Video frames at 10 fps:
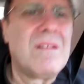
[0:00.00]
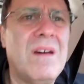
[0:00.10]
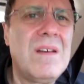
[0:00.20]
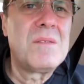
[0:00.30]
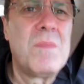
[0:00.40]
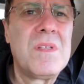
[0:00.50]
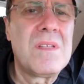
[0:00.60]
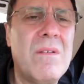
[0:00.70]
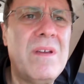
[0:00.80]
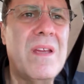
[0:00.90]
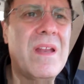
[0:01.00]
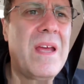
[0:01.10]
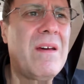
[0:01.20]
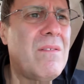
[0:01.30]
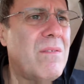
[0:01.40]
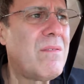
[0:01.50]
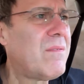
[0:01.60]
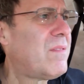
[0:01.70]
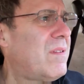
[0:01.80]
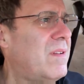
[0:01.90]
husband so he could have
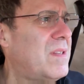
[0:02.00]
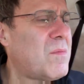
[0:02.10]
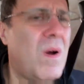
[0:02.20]
his